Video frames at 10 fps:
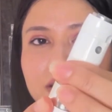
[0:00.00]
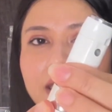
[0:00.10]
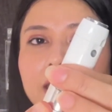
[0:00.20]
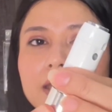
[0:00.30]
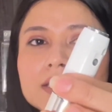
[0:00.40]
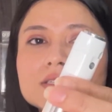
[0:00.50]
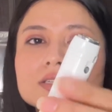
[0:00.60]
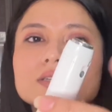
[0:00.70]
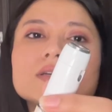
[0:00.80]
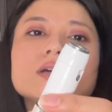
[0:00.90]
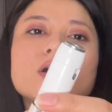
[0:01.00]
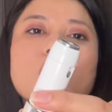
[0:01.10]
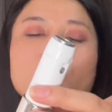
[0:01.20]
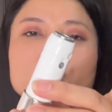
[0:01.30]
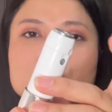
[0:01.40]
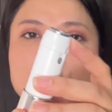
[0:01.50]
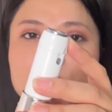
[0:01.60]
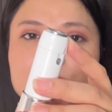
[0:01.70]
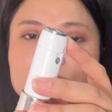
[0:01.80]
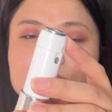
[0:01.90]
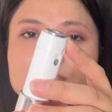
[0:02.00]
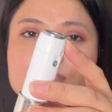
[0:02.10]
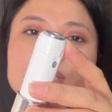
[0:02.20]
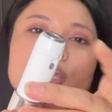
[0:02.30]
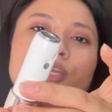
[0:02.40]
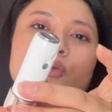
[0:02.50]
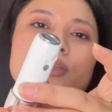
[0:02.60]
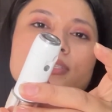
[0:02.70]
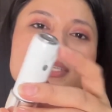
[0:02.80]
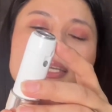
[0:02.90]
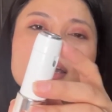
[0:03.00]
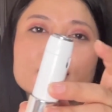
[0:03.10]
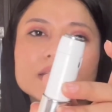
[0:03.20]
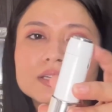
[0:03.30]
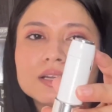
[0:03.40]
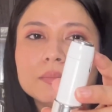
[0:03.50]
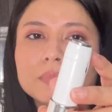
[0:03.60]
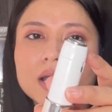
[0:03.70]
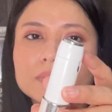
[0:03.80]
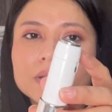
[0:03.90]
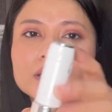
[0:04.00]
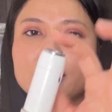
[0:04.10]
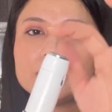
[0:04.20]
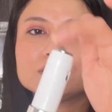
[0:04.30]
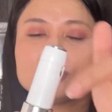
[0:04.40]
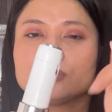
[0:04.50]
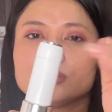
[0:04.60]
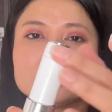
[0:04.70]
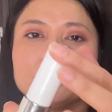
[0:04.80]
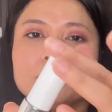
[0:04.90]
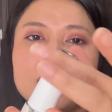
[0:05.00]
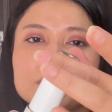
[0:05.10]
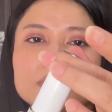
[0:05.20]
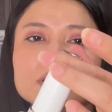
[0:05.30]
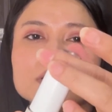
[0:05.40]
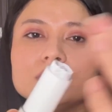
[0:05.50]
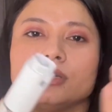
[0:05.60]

and on the top of this you can see a little compartment, like circular compartment,